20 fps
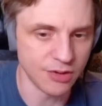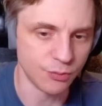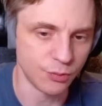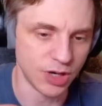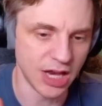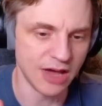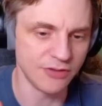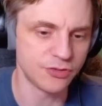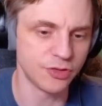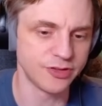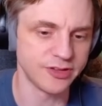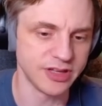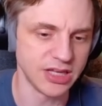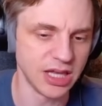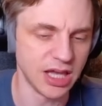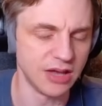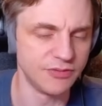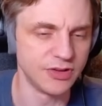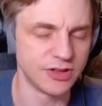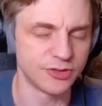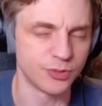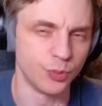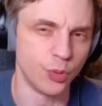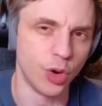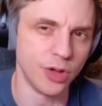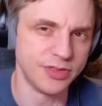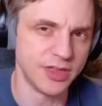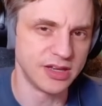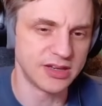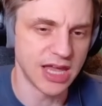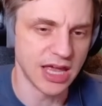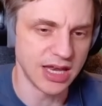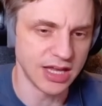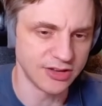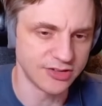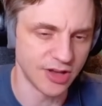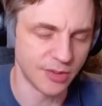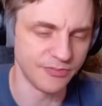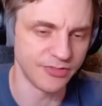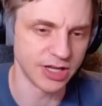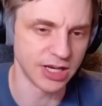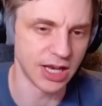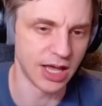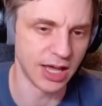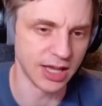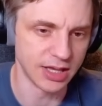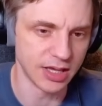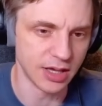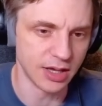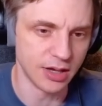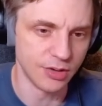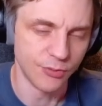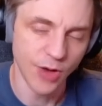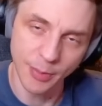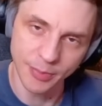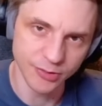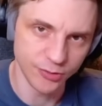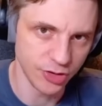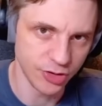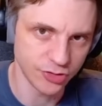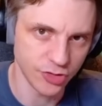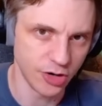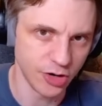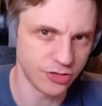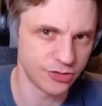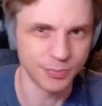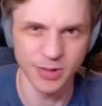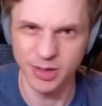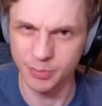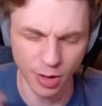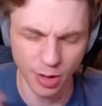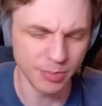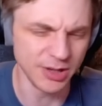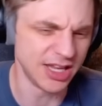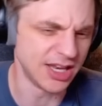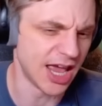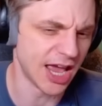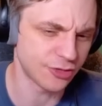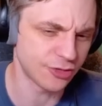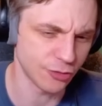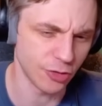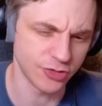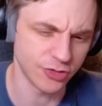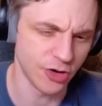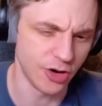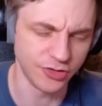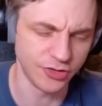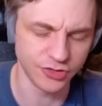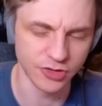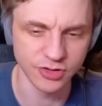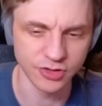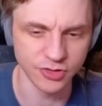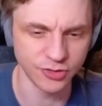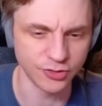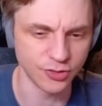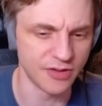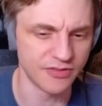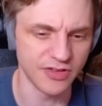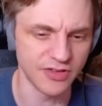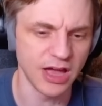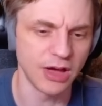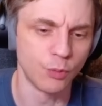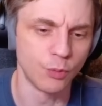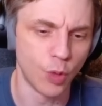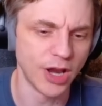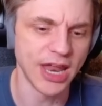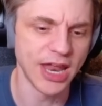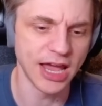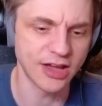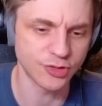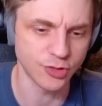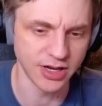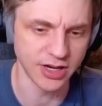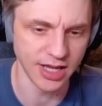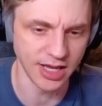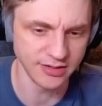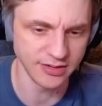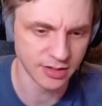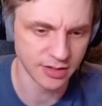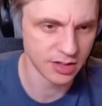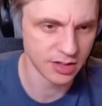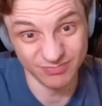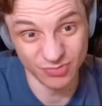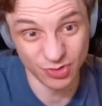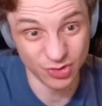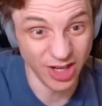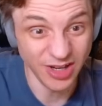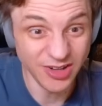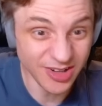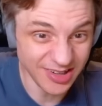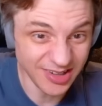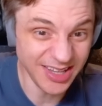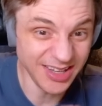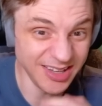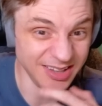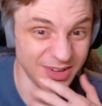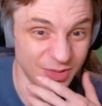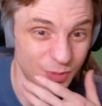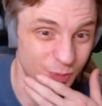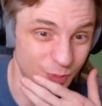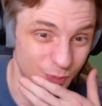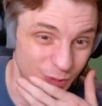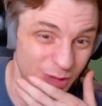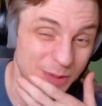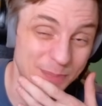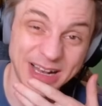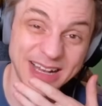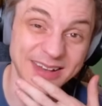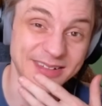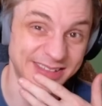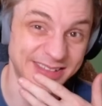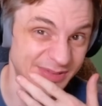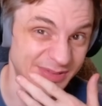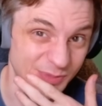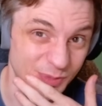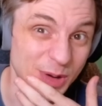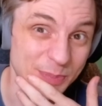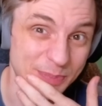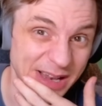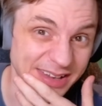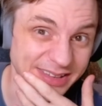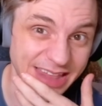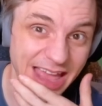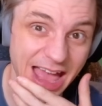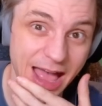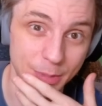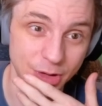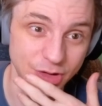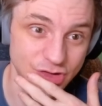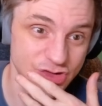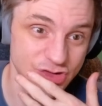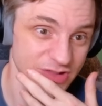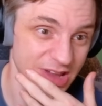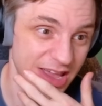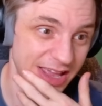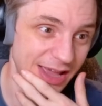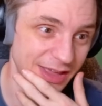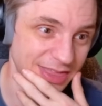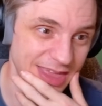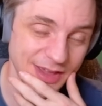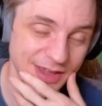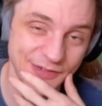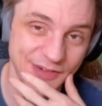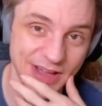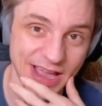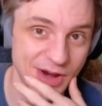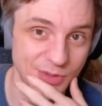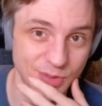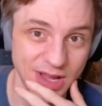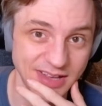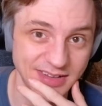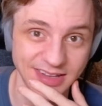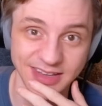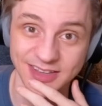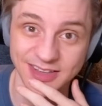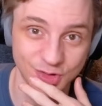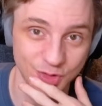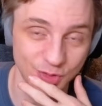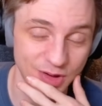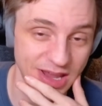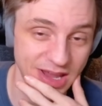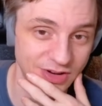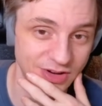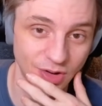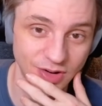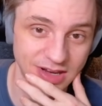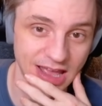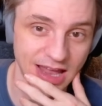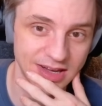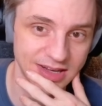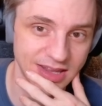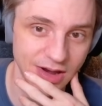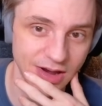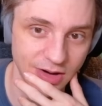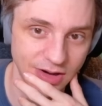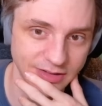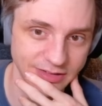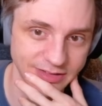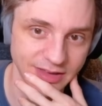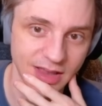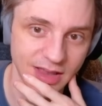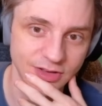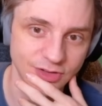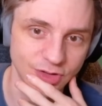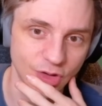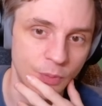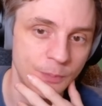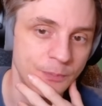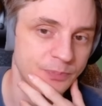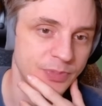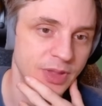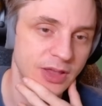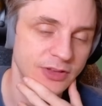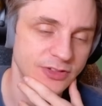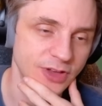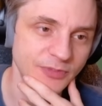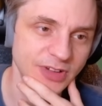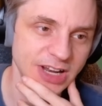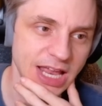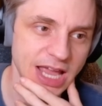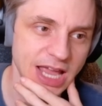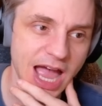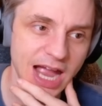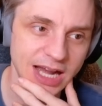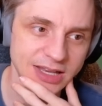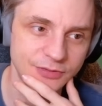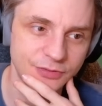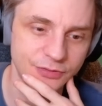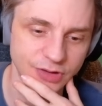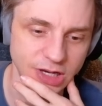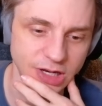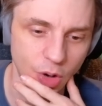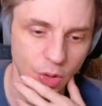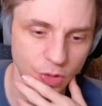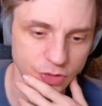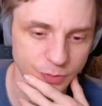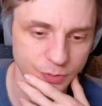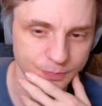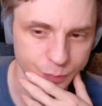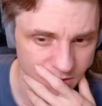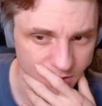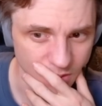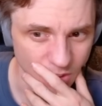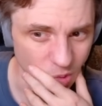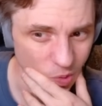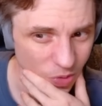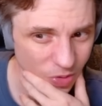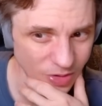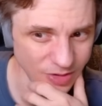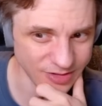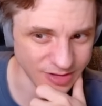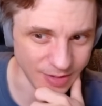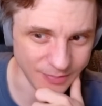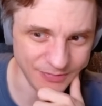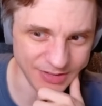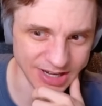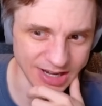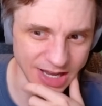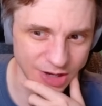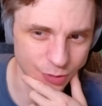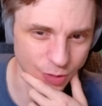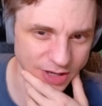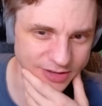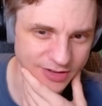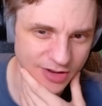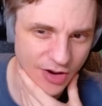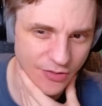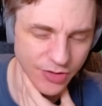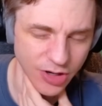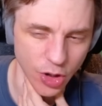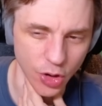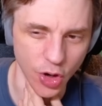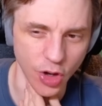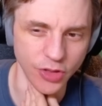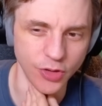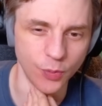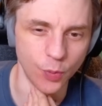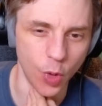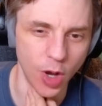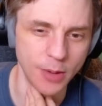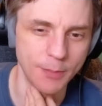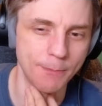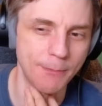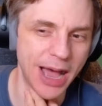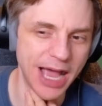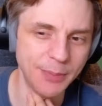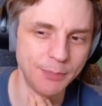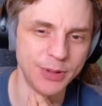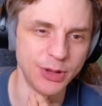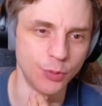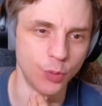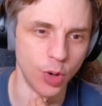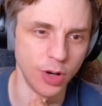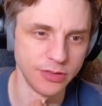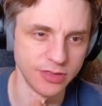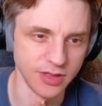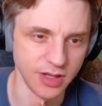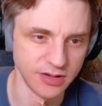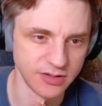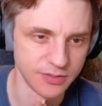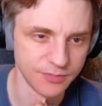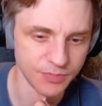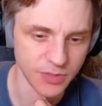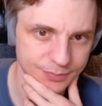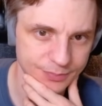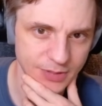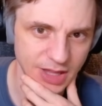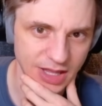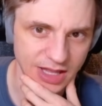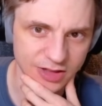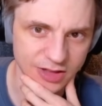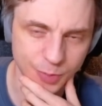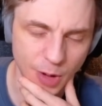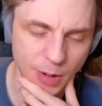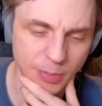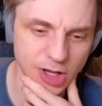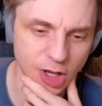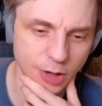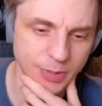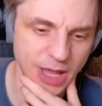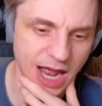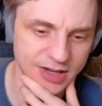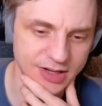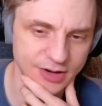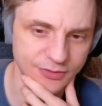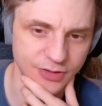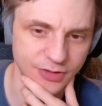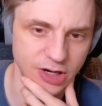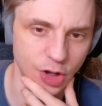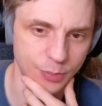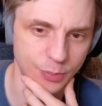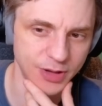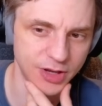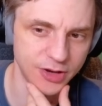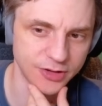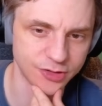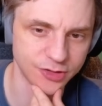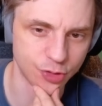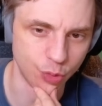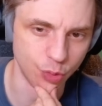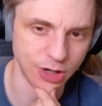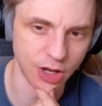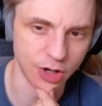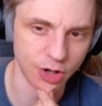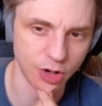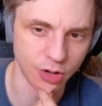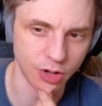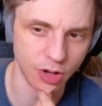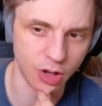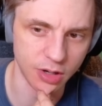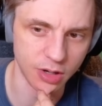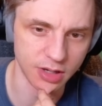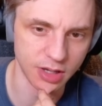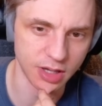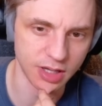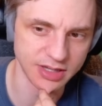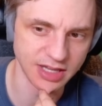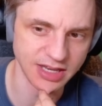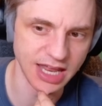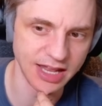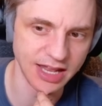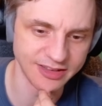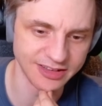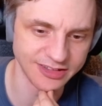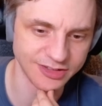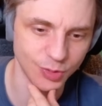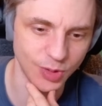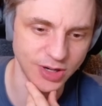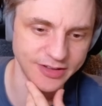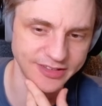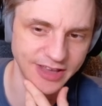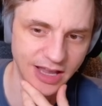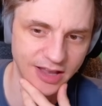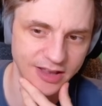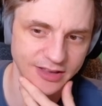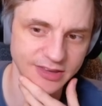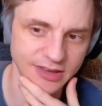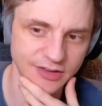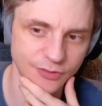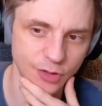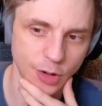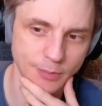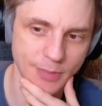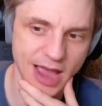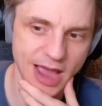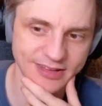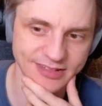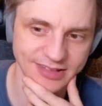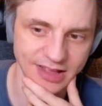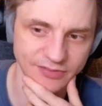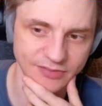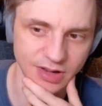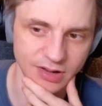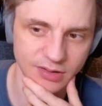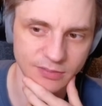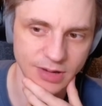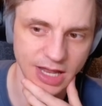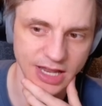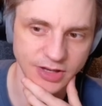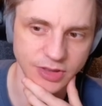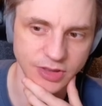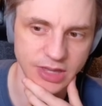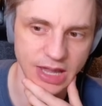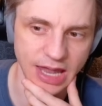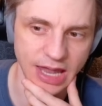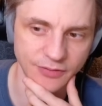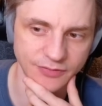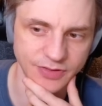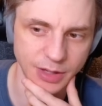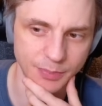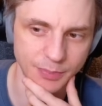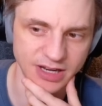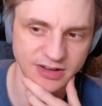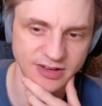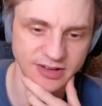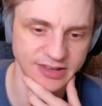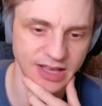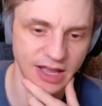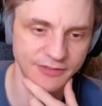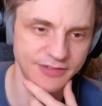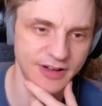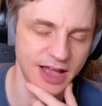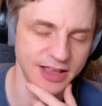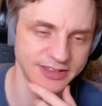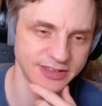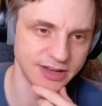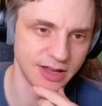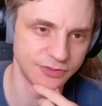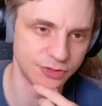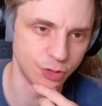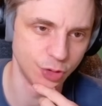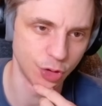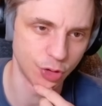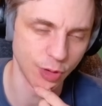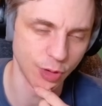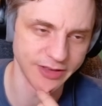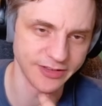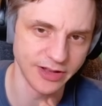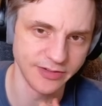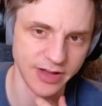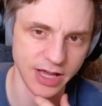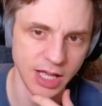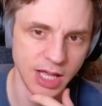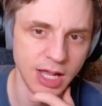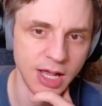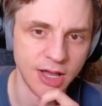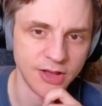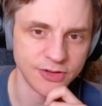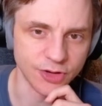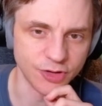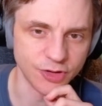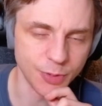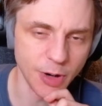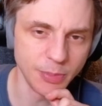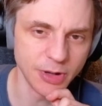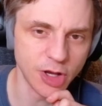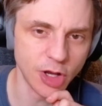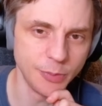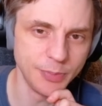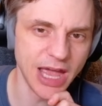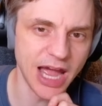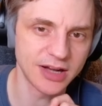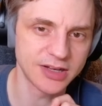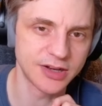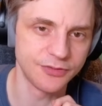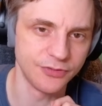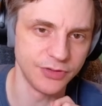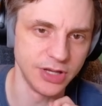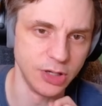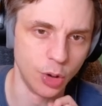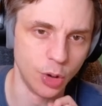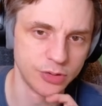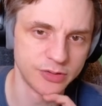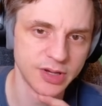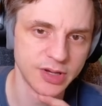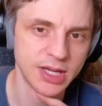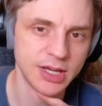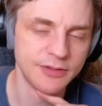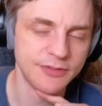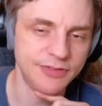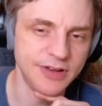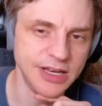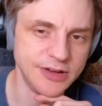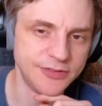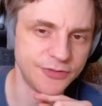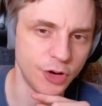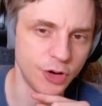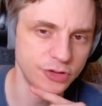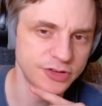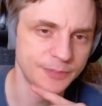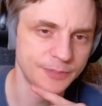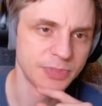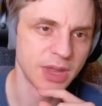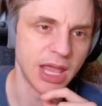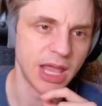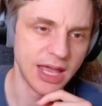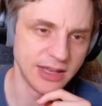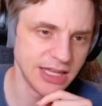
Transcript: we'll have to see if it's worth it getting something like rapid recharge, but probably an extra charge just to have 1 extra nade. Genuinely will build damage, and I think fire rate is great on gun carries. So something like active reload or something like quicksilver reload on the 1 might be worth it. It's probably going to be active reload because the cooldown on the nades is 20 seconds even on max level. Like, none of the abilities are fast enough to do quicksilver, so it's probably going to be active reload, Fleetfoot, and